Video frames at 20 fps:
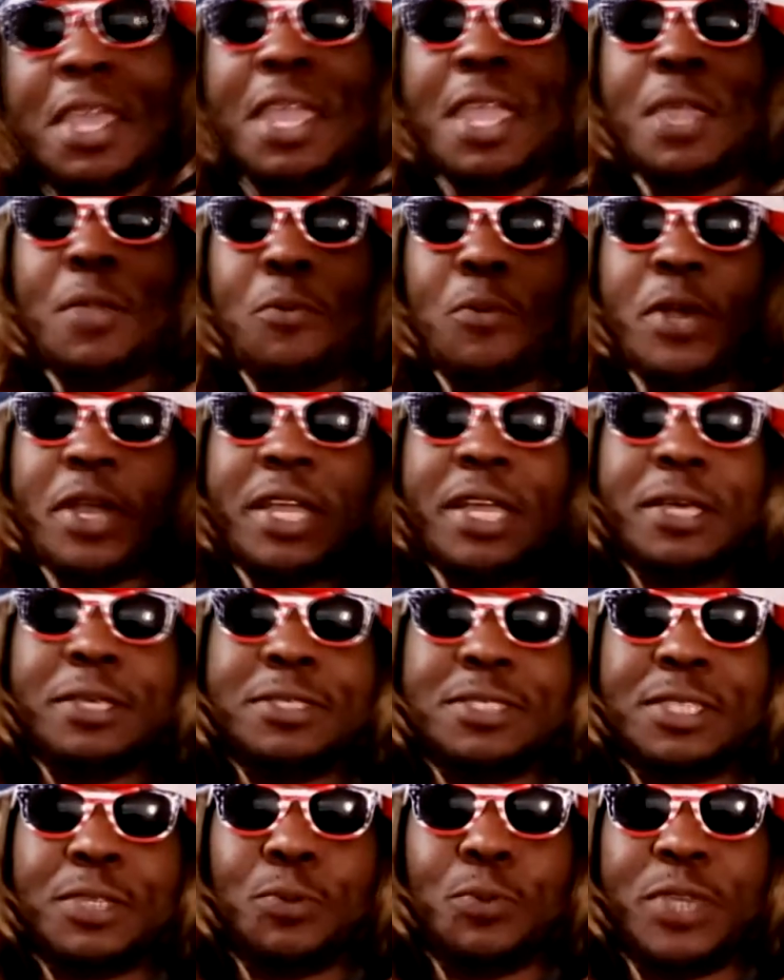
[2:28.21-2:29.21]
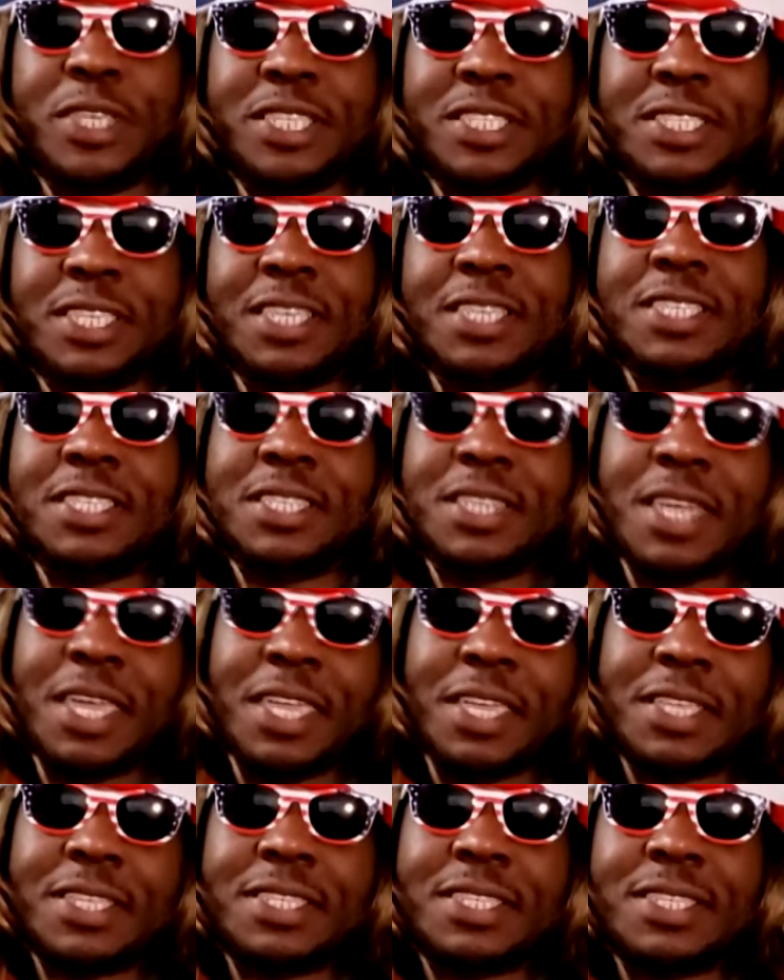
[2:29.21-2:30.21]
And where else did we see
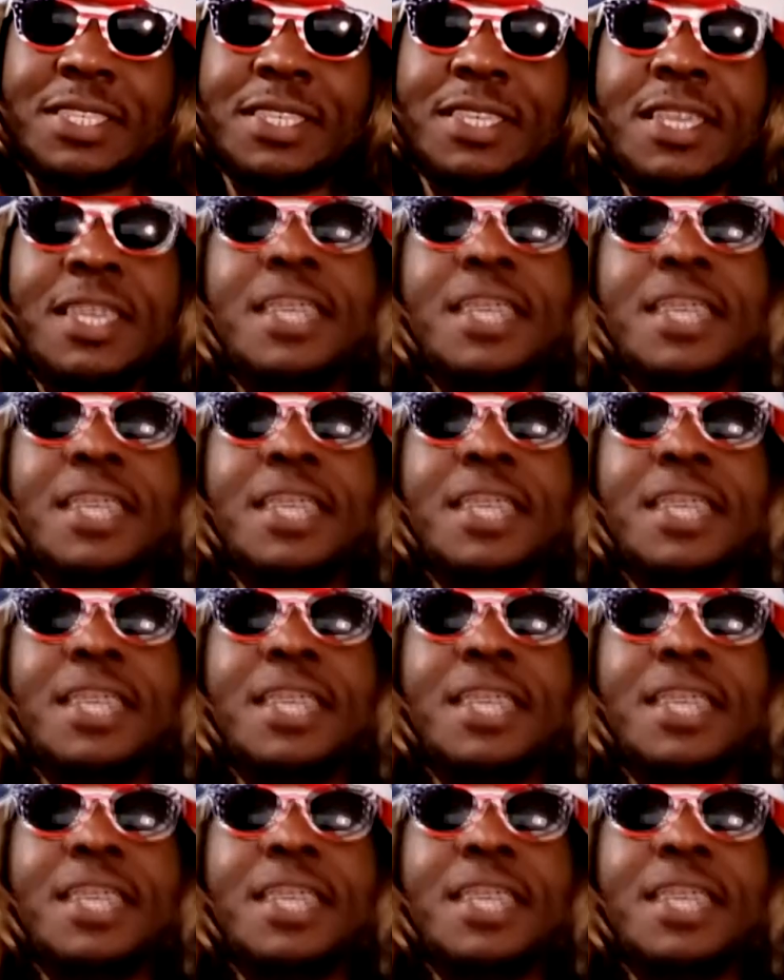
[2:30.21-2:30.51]
snakes?